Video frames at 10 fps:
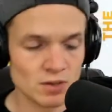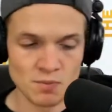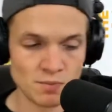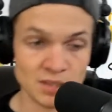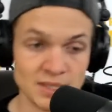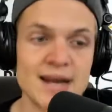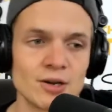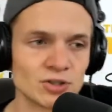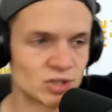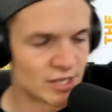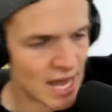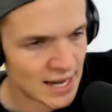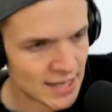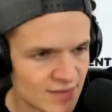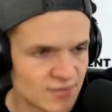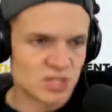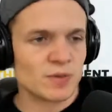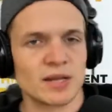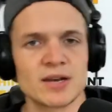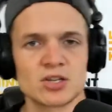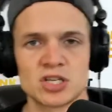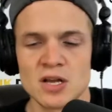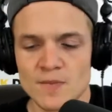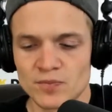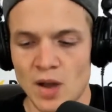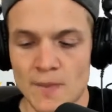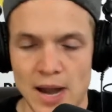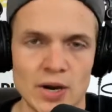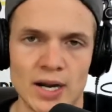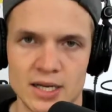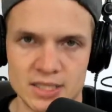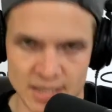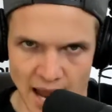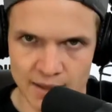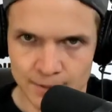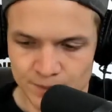millennials today, and not even just millennials, just America today,